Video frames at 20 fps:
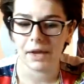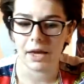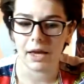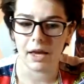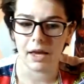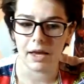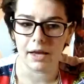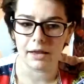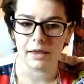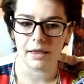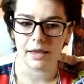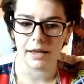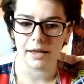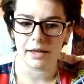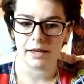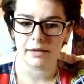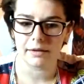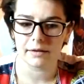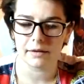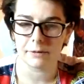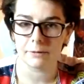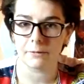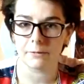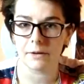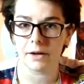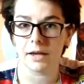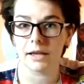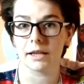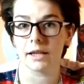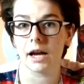and like
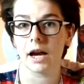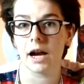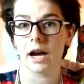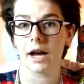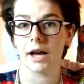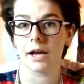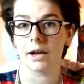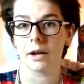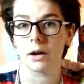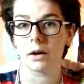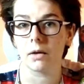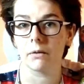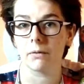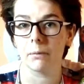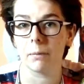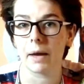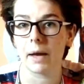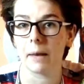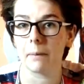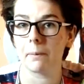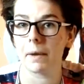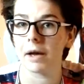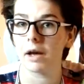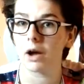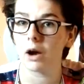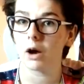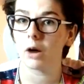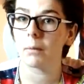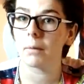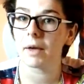different kind of
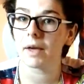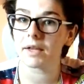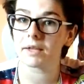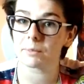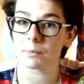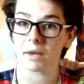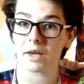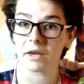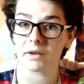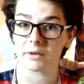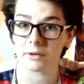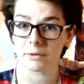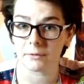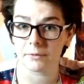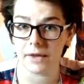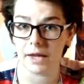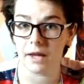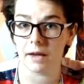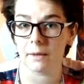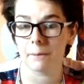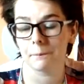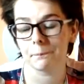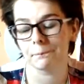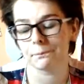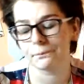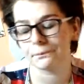Batman comics because of Dick.